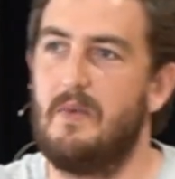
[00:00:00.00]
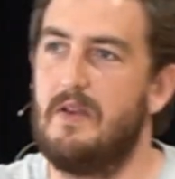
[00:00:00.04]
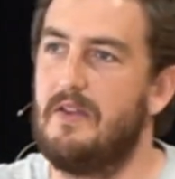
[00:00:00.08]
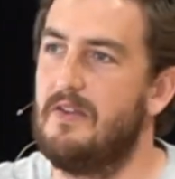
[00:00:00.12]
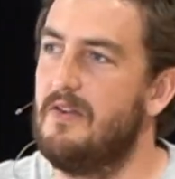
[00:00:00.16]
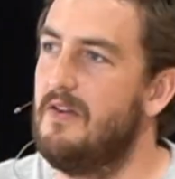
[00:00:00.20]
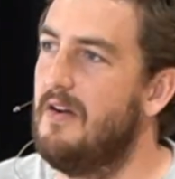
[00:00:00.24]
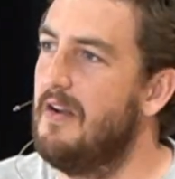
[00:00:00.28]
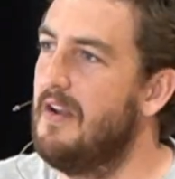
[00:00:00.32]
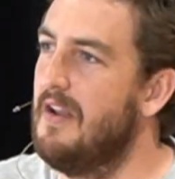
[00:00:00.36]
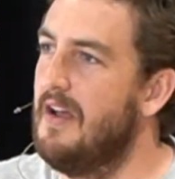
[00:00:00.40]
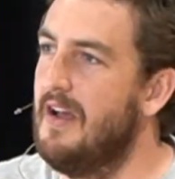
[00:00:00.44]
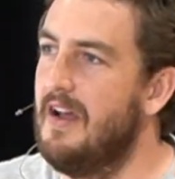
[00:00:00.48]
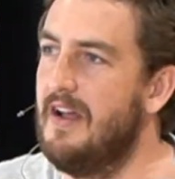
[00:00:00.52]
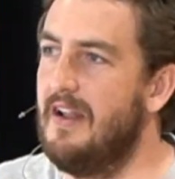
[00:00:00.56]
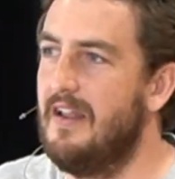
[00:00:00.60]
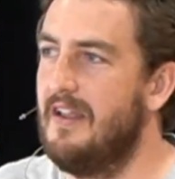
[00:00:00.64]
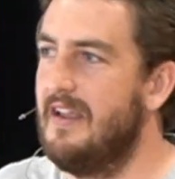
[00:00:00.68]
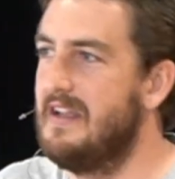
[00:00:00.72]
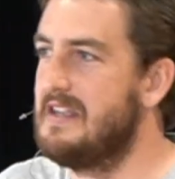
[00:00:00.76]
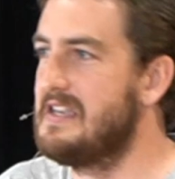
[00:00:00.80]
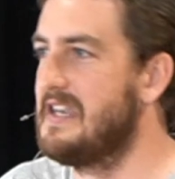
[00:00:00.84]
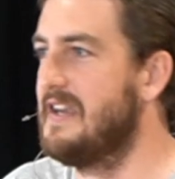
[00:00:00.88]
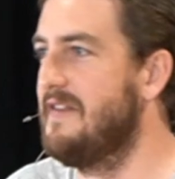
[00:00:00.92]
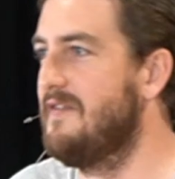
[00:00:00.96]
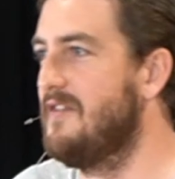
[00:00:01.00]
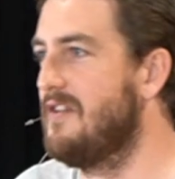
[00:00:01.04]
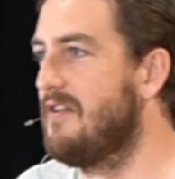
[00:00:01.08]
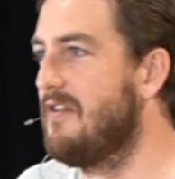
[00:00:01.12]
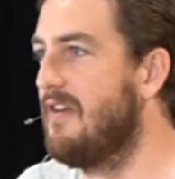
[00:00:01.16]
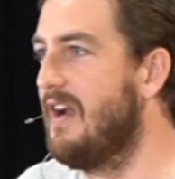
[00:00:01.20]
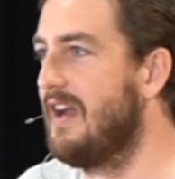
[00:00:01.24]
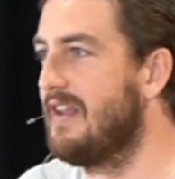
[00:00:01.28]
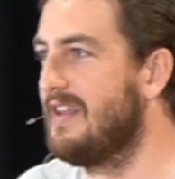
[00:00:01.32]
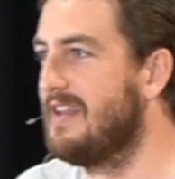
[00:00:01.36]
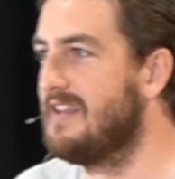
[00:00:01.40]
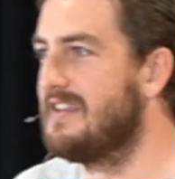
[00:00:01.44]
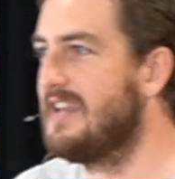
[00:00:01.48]
We thought, let's give it a
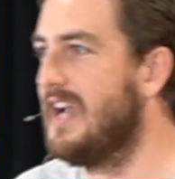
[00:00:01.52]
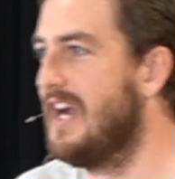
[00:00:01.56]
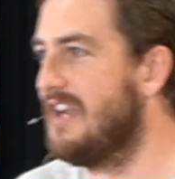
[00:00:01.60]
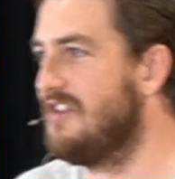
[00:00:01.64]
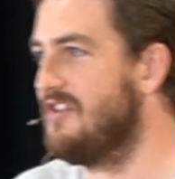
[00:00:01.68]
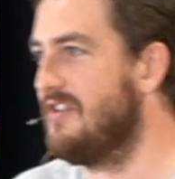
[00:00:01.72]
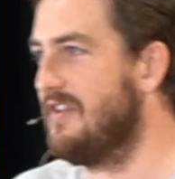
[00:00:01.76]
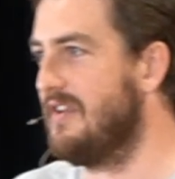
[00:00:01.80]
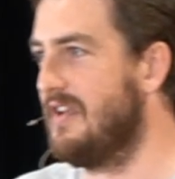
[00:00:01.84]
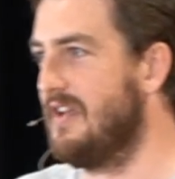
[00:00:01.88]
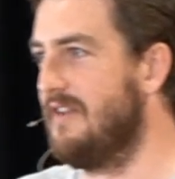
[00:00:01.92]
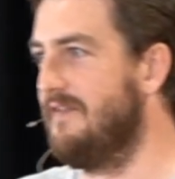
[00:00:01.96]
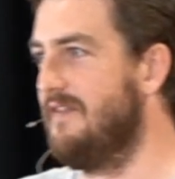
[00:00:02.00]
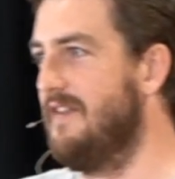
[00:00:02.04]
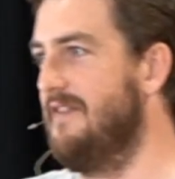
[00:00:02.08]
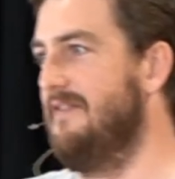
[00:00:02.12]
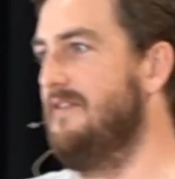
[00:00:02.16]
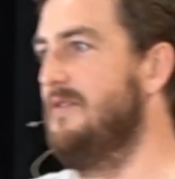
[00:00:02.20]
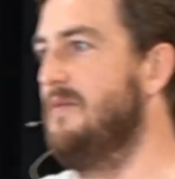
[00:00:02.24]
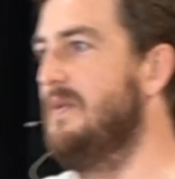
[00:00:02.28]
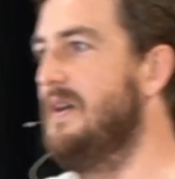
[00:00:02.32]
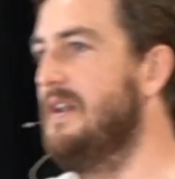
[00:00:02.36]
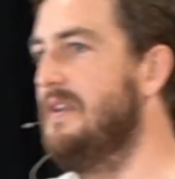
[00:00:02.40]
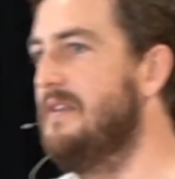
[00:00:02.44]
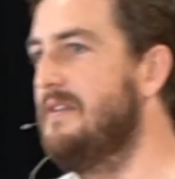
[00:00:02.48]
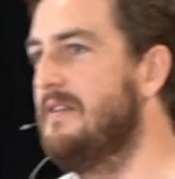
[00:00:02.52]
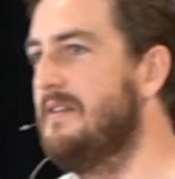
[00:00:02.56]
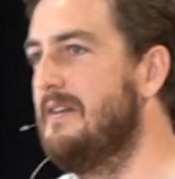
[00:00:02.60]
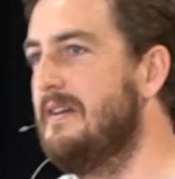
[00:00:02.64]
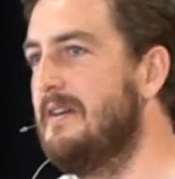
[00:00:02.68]
crack. Let's catch a leaf, everyone.